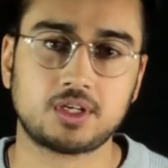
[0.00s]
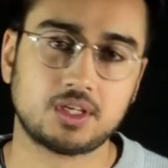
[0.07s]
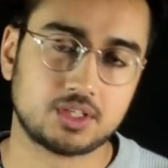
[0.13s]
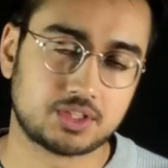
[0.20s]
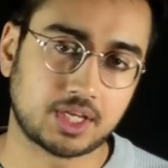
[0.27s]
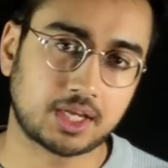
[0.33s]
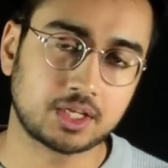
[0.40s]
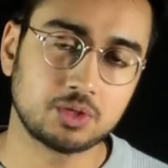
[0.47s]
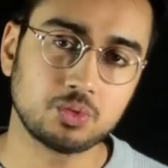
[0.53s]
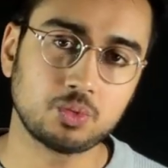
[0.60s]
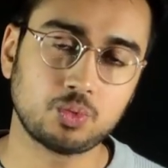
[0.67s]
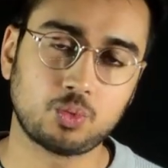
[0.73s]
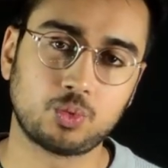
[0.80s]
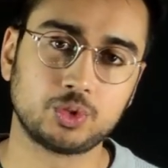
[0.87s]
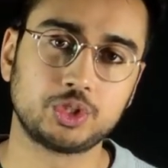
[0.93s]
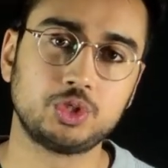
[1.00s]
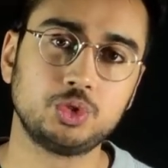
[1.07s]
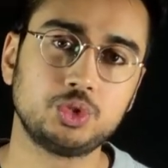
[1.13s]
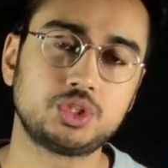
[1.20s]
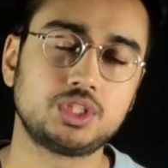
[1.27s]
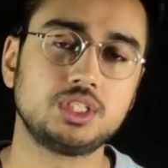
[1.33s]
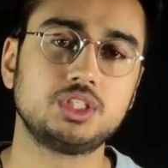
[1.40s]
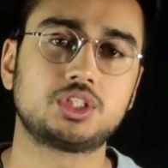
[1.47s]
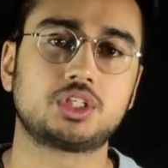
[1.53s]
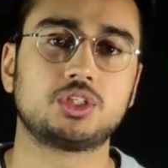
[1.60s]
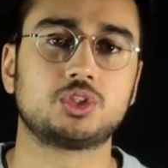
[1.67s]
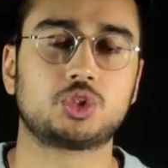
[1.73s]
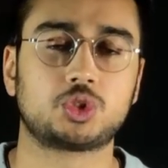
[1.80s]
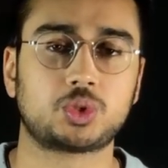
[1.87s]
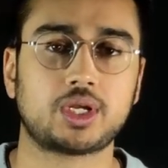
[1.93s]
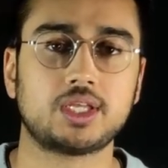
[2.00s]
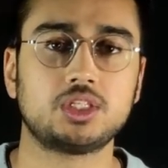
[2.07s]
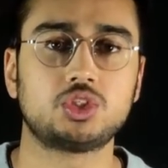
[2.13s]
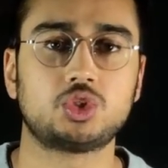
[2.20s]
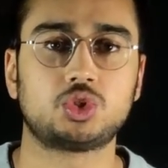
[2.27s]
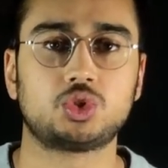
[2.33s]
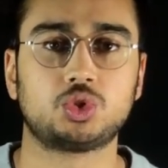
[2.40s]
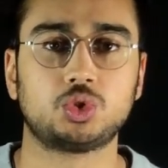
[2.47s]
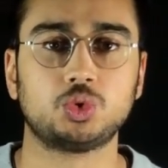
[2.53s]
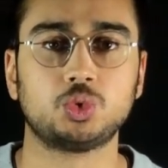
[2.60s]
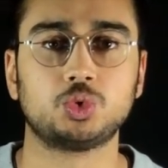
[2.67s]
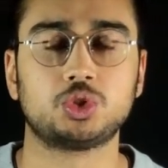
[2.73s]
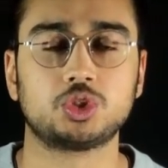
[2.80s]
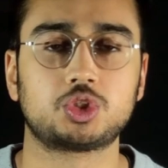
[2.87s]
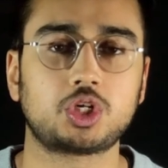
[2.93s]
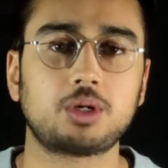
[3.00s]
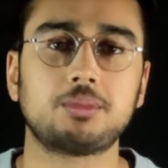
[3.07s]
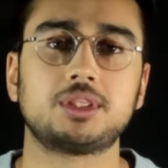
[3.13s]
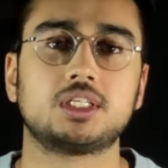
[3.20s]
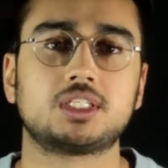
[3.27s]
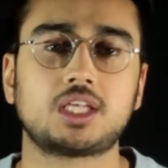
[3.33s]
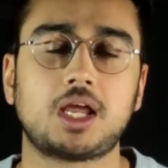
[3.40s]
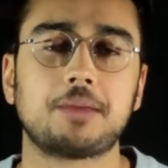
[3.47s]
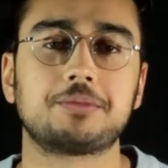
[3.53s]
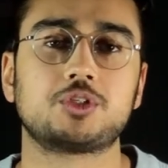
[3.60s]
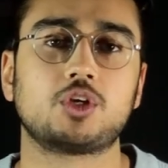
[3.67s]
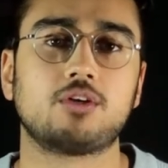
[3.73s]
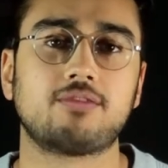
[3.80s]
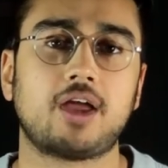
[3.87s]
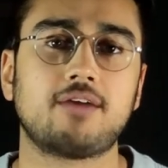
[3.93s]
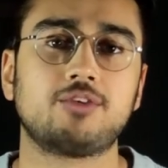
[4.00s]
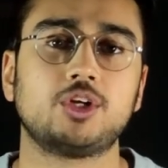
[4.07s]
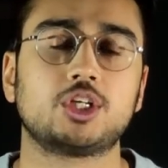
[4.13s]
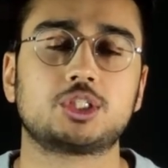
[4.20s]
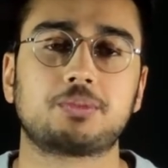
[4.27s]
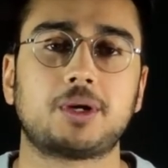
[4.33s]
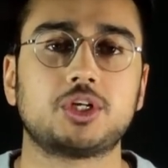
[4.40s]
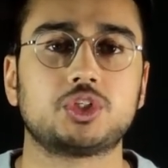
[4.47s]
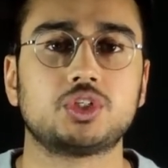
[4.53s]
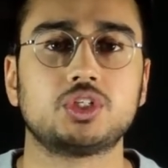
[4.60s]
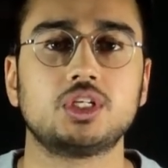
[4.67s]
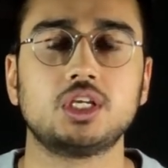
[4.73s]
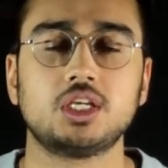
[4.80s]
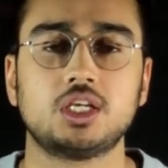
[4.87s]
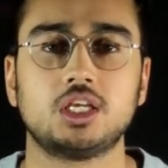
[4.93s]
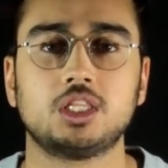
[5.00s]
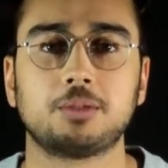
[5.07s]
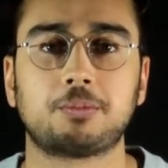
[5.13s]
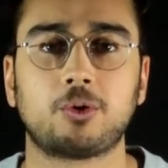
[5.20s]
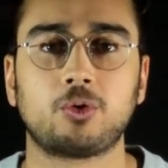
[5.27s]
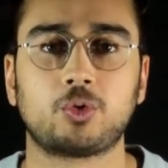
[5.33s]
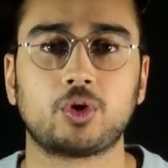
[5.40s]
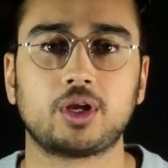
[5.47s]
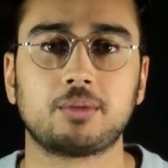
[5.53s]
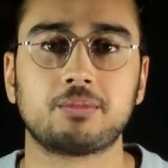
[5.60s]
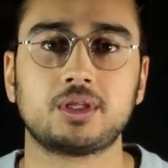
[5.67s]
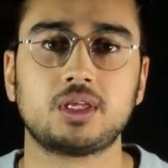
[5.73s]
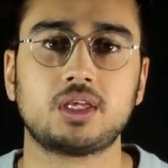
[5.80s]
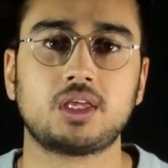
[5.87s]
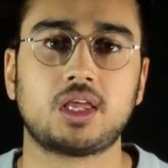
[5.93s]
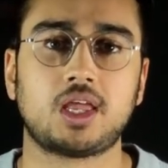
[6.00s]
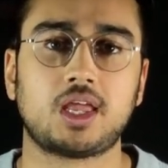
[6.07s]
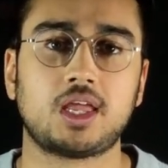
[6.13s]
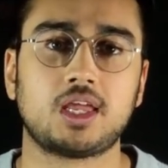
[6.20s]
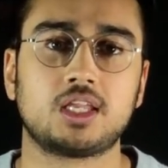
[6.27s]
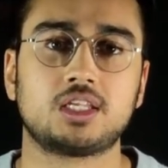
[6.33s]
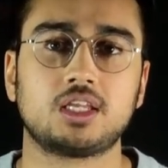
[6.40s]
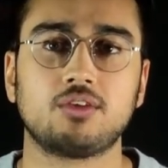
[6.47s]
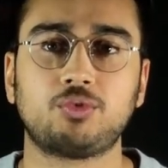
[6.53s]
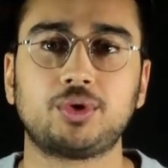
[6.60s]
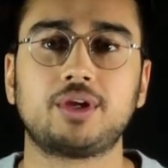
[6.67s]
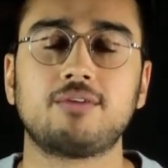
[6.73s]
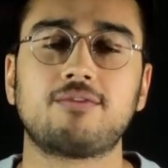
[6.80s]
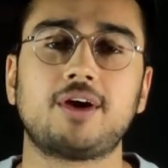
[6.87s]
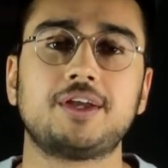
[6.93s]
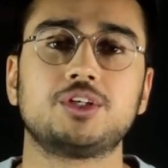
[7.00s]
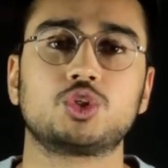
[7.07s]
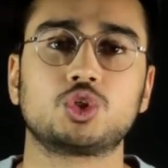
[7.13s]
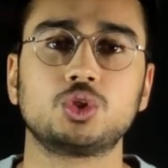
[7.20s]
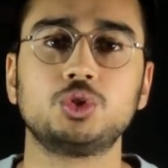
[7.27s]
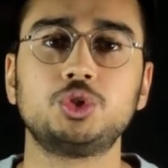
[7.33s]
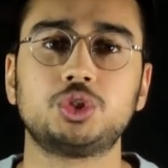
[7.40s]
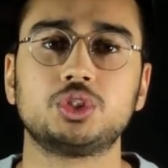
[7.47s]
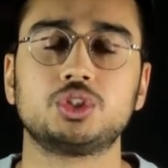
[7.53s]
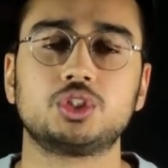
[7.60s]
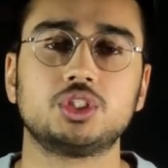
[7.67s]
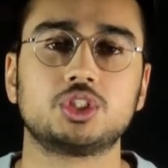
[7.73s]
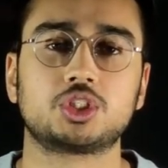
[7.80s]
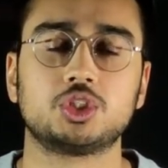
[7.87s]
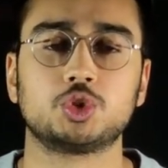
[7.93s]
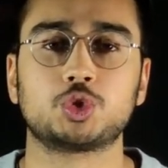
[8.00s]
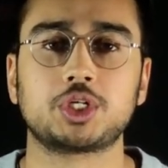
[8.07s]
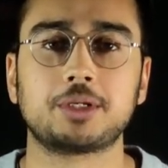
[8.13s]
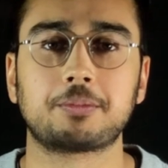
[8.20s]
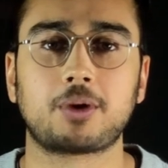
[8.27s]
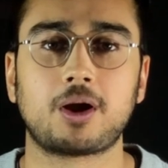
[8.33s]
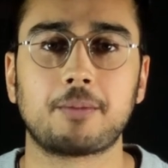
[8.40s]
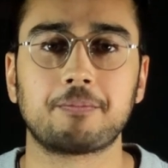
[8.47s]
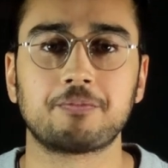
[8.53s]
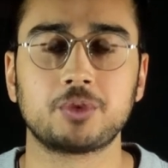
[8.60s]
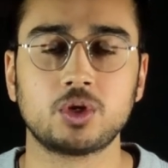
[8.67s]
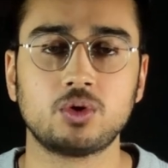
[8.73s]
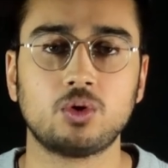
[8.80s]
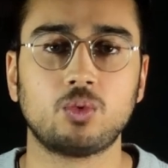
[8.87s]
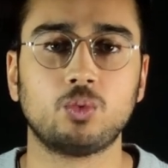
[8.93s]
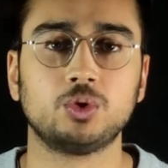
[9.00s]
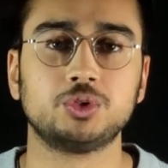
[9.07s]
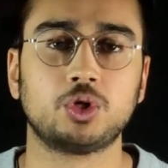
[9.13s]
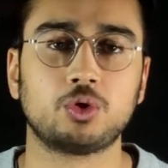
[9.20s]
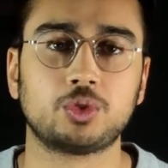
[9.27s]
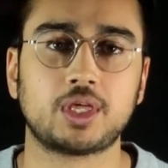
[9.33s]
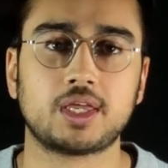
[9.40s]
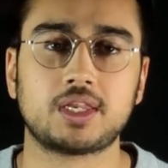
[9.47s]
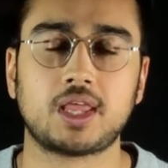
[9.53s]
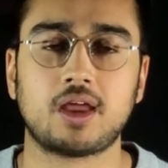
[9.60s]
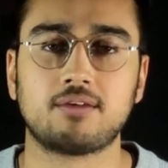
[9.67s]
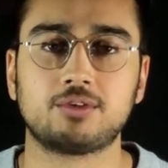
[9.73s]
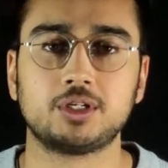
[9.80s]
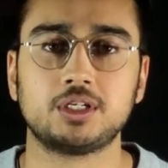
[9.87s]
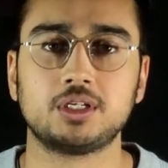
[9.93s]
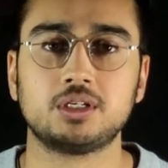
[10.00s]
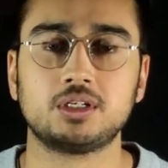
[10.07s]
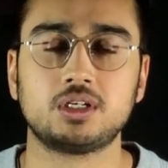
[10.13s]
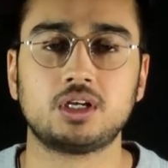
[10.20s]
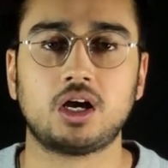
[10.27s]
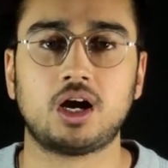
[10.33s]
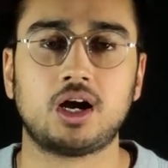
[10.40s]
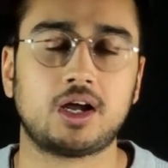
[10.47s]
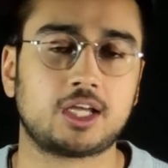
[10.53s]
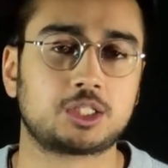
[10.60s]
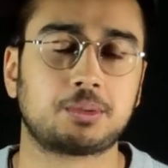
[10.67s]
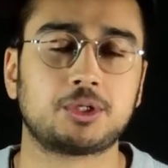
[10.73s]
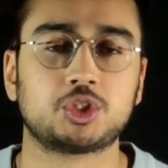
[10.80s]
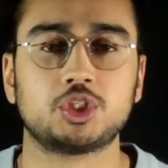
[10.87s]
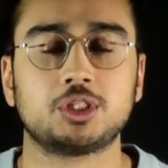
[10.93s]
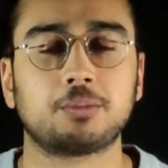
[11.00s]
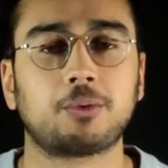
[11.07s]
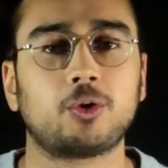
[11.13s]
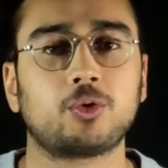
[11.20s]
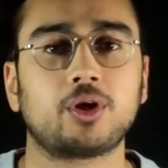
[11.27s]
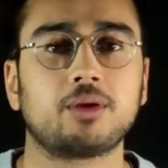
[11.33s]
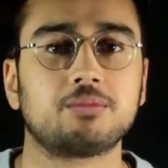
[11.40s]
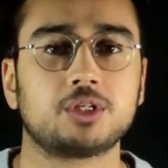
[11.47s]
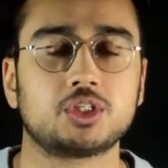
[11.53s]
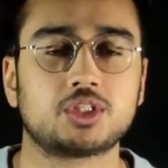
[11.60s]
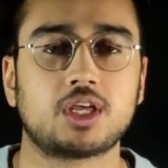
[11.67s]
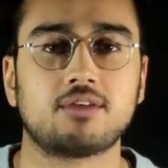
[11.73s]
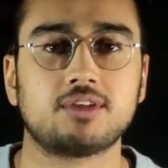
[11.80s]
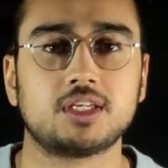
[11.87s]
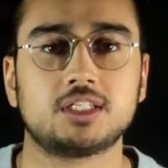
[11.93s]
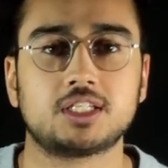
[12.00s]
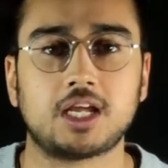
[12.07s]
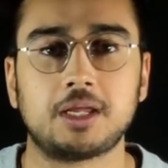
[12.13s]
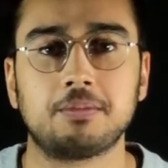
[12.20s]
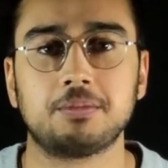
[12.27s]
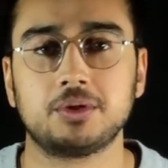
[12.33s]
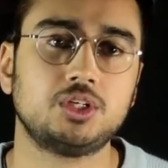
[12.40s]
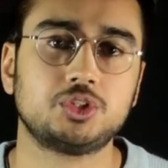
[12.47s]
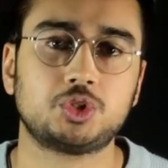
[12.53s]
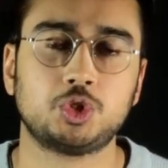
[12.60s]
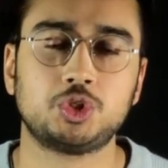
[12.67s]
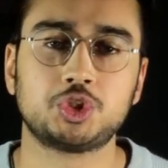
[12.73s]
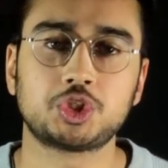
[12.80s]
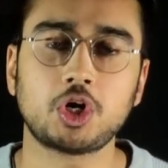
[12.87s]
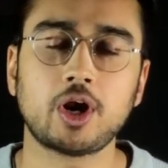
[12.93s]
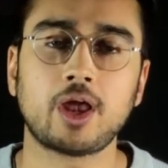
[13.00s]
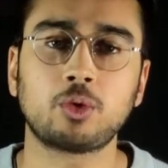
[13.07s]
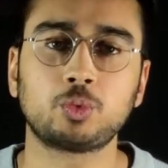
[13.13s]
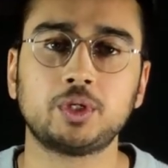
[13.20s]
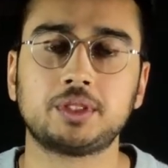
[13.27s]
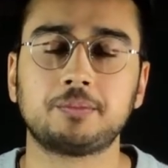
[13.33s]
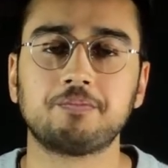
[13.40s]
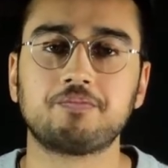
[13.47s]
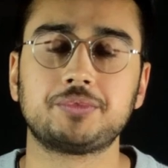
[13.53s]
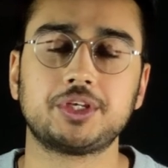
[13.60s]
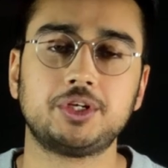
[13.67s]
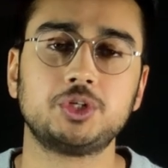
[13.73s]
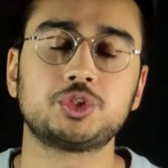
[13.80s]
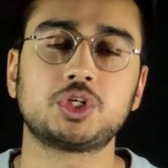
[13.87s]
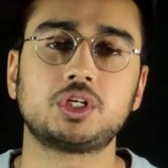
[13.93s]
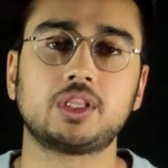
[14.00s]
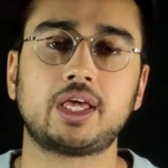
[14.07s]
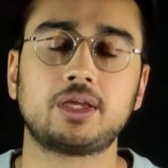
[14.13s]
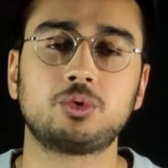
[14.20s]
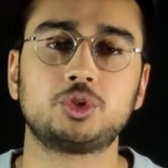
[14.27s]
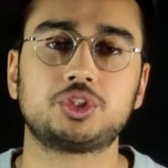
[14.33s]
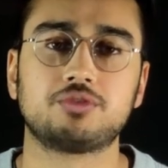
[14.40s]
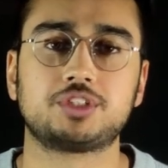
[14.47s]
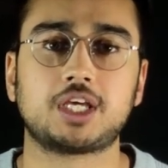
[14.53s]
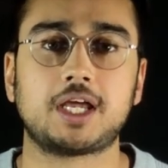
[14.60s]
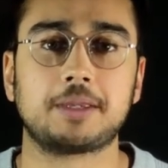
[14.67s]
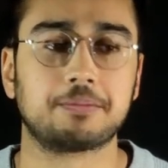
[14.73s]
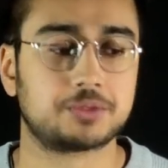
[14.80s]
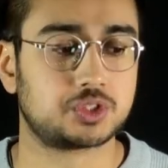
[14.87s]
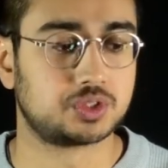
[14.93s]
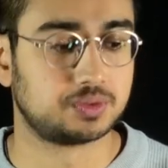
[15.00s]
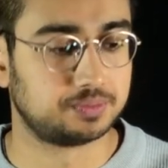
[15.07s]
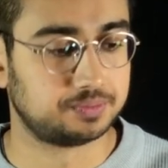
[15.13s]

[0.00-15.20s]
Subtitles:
Second, we'll use these constraints to determine the types of every expression in the program, and if we can find a solution to this constraint problem, we'll know that every expression in the program does have a type. So to start out with, here's our language of types.